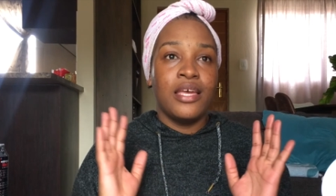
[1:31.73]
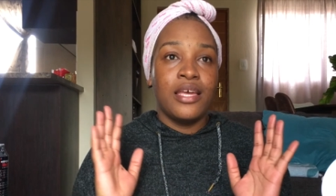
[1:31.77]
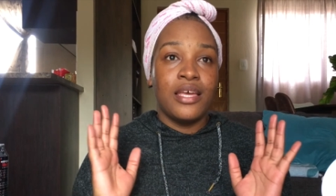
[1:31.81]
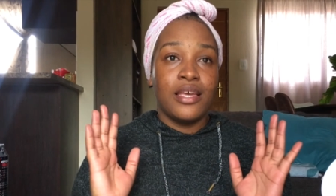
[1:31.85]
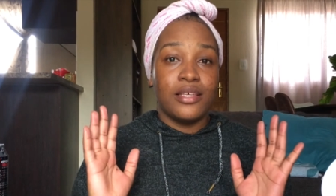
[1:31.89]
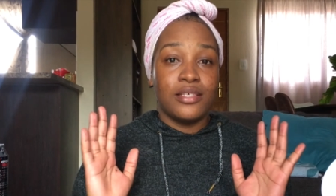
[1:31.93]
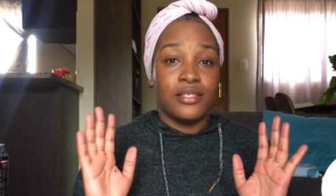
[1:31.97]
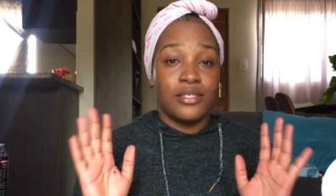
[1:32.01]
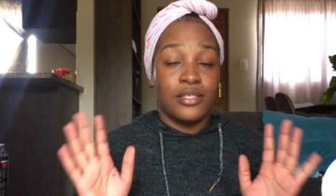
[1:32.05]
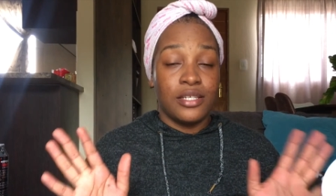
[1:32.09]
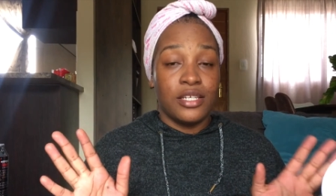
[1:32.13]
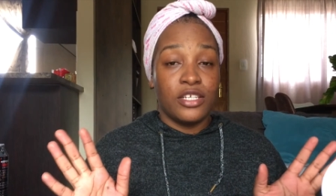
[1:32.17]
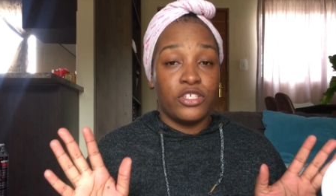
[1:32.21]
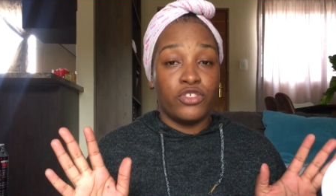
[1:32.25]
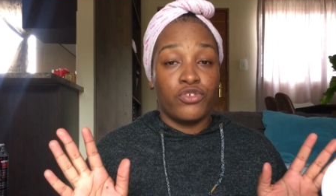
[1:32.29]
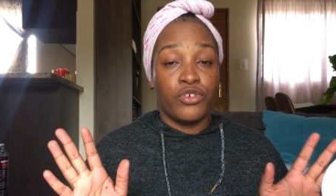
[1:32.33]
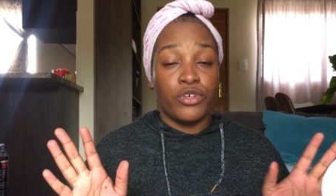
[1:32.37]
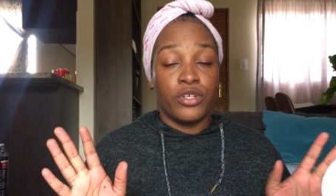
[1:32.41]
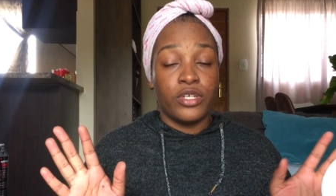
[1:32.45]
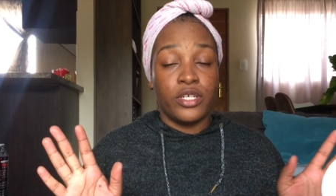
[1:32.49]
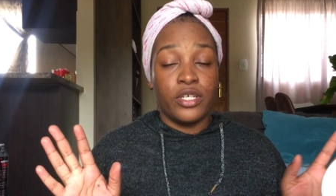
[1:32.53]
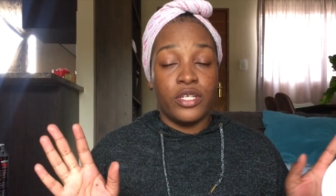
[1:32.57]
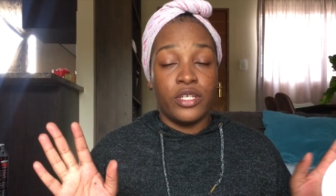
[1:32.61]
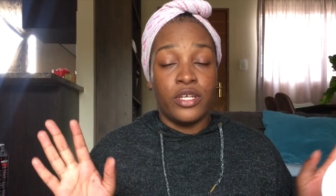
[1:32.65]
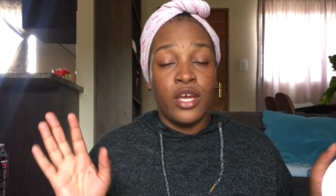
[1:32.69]
is
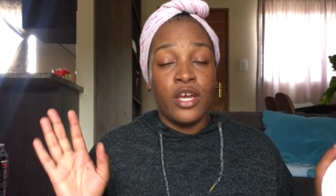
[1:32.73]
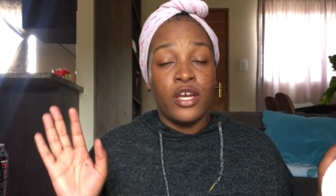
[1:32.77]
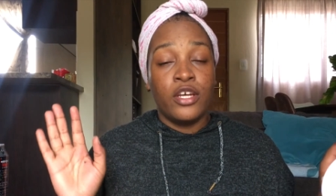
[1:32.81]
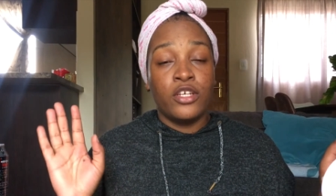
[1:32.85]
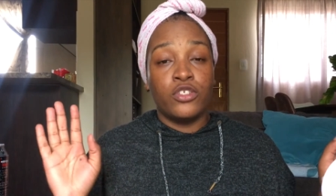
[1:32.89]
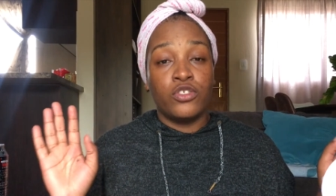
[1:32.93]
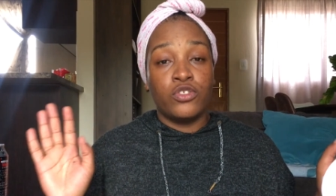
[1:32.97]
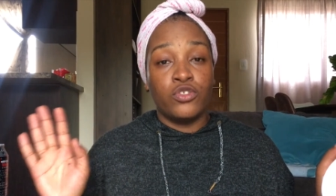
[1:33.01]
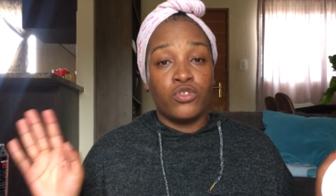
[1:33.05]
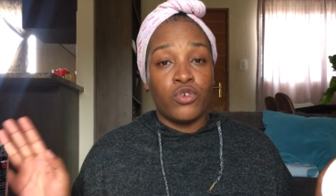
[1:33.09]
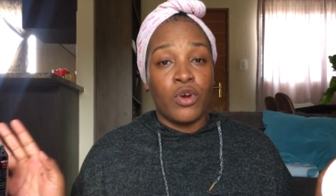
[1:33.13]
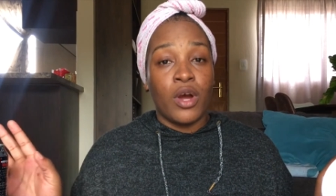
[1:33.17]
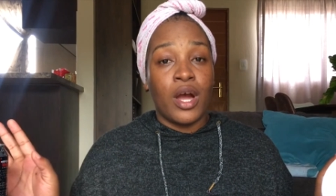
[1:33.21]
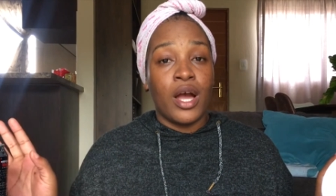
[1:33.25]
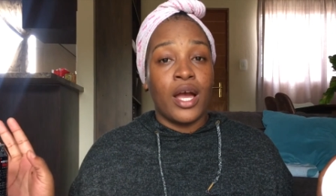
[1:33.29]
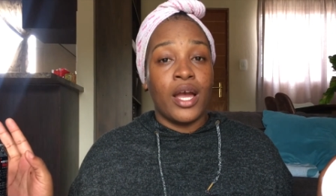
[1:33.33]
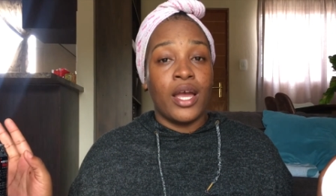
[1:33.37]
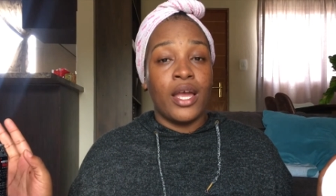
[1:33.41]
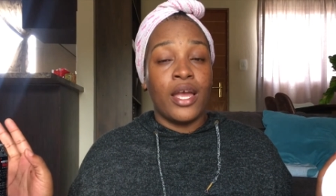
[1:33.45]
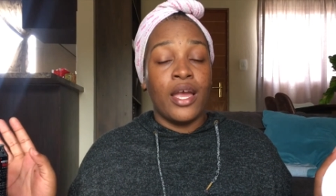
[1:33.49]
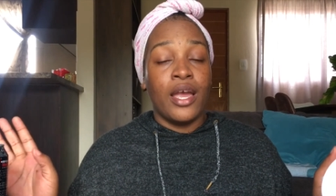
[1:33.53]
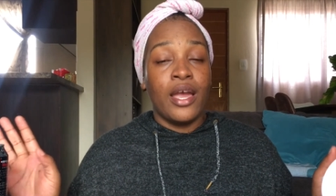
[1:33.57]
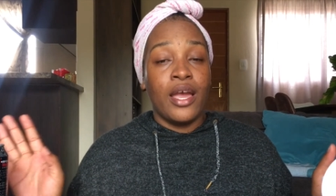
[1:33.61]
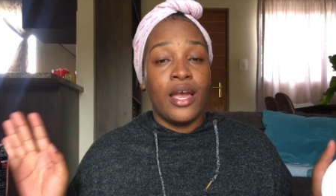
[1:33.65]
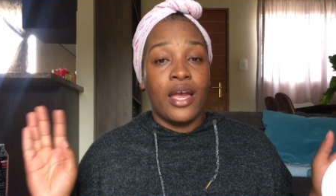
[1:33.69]
literally
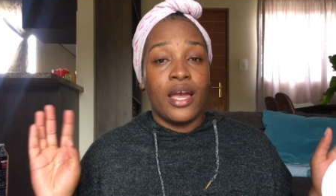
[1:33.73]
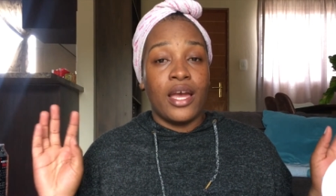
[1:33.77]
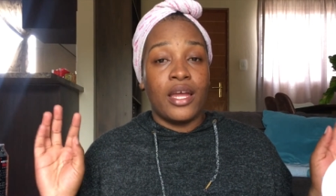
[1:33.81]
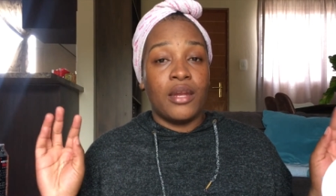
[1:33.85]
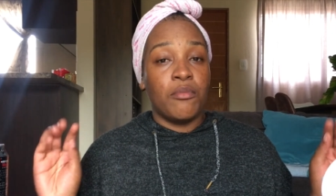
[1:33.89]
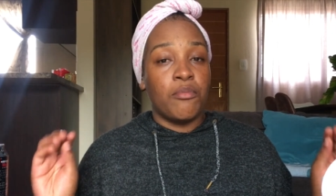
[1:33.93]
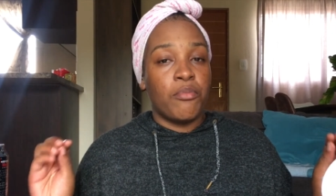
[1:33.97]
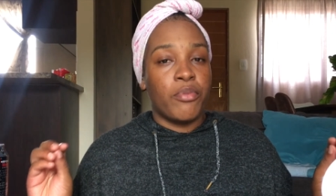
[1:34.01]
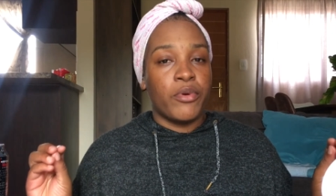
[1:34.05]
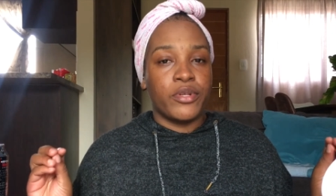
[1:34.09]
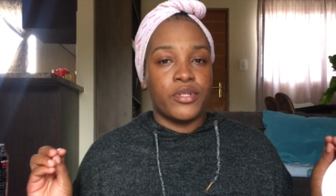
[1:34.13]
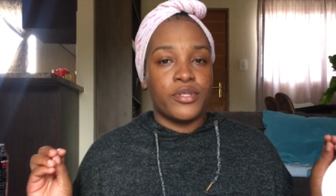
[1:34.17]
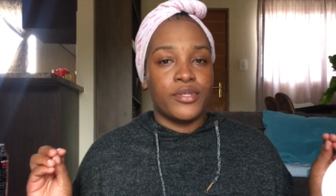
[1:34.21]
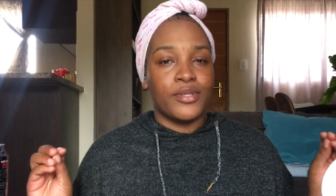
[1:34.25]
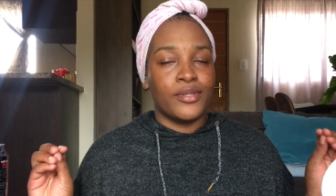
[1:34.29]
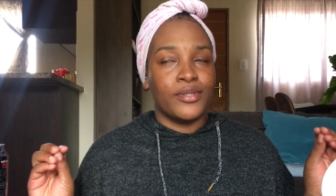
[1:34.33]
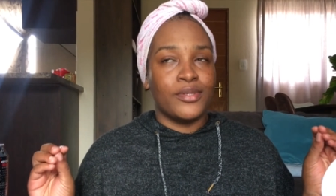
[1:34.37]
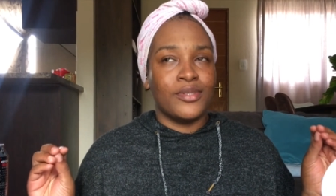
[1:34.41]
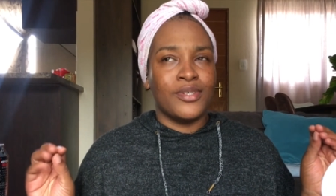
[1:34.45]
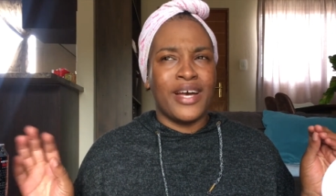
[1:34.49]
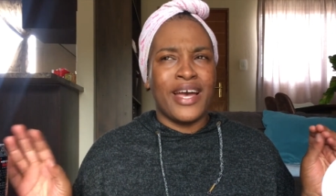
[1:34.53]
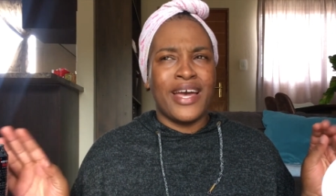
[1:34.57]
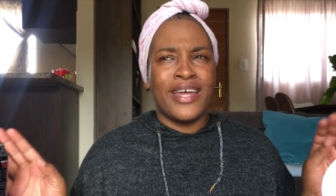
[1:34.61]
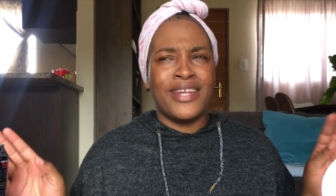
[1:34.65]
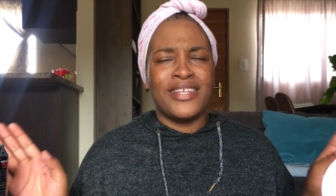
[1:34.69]
dry and
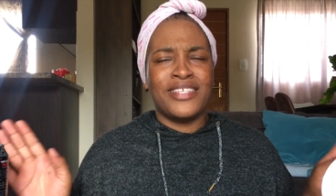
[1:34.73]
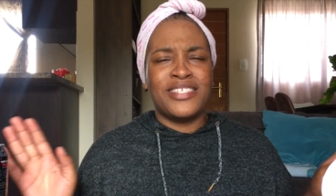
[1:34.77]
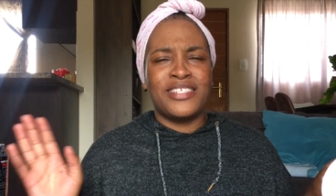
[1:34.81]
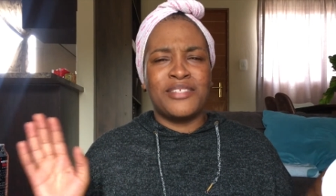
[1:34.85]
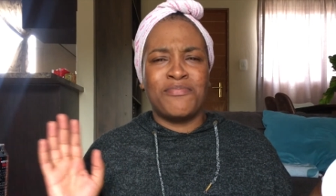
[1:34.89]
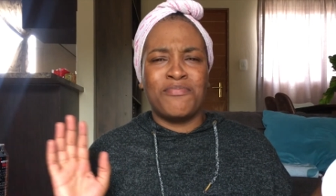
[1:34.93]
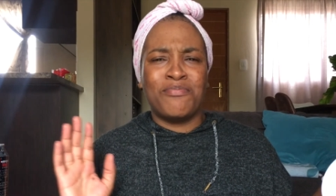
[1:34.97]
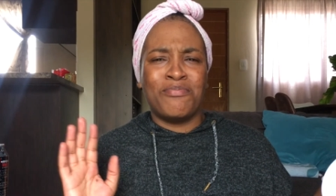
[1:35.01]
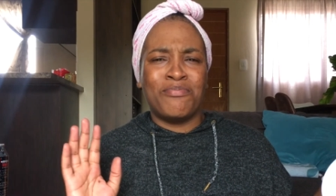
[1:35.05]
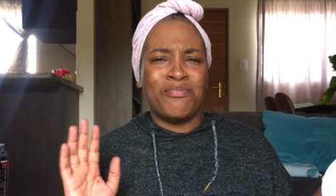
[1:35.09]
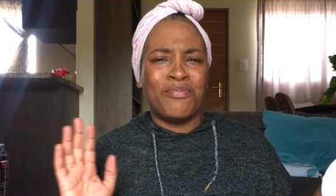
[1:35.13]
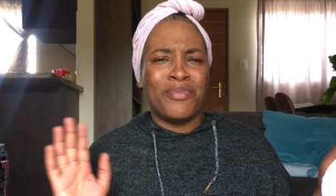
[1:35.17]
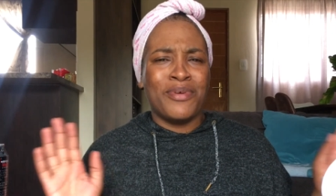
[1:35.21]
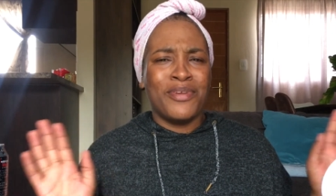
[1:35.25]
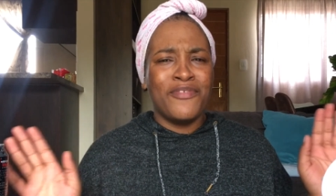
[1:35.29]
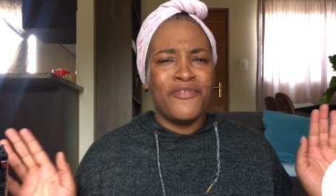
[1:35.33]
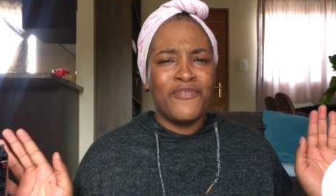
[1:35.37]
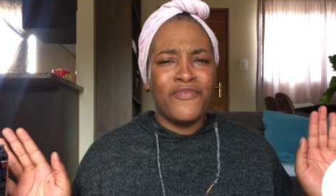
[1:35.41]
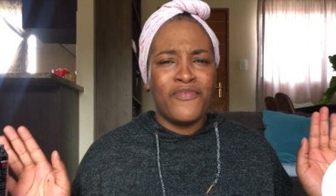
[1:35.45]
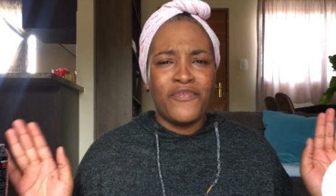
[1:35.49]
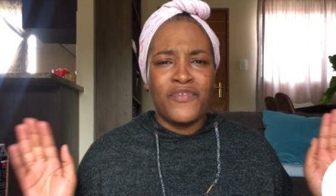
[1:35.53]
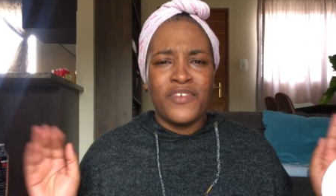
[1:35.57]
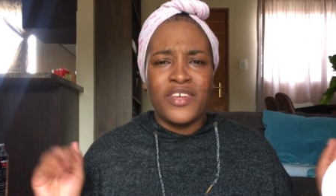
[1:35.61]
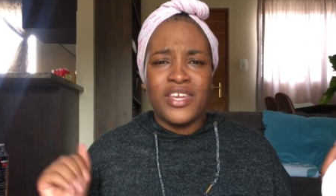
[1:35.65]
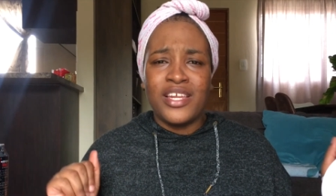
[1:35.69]
brittle, and it's been
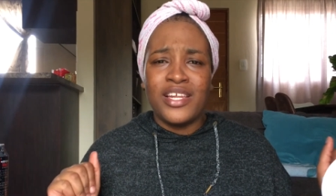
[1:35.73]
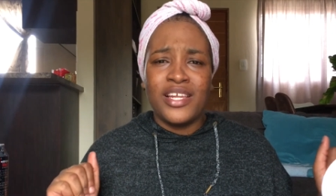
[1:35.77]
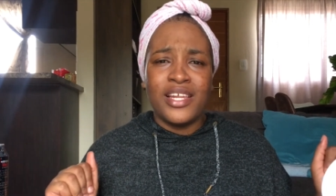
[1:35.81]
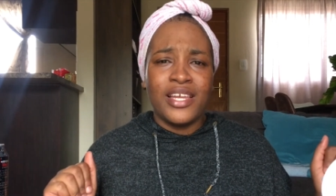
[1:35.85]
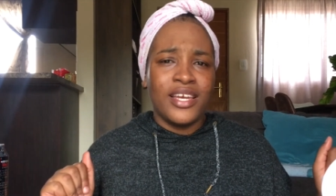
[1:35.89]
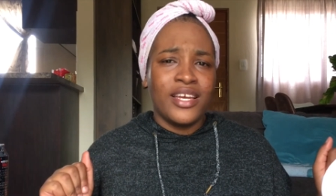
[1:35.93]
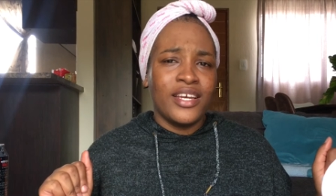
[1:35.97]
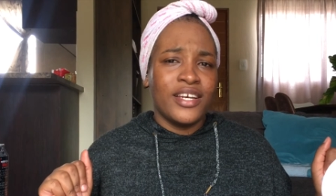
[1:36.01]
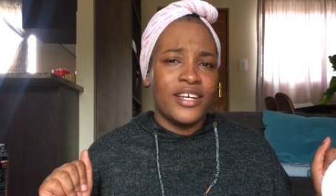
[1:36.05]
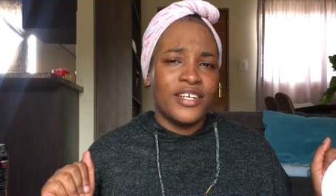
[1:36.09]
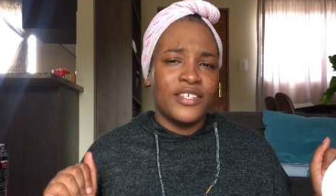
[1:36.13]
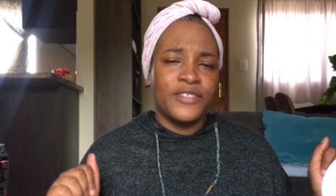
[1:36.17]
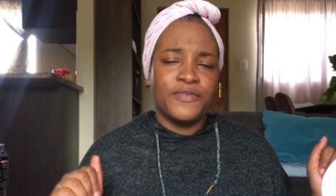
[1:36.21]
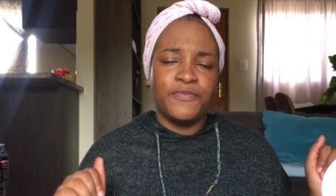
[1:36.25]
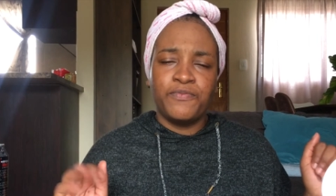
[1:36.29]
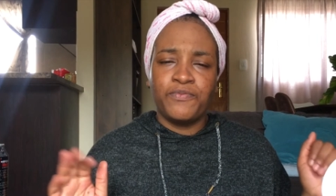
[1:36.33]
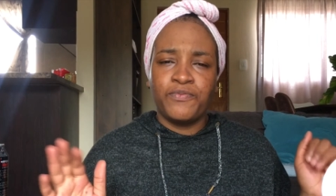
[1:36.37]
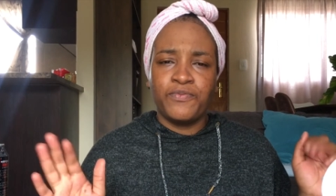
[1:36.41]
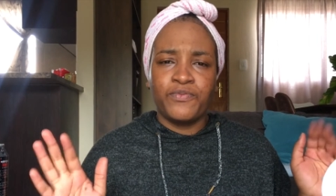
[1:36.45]
feeling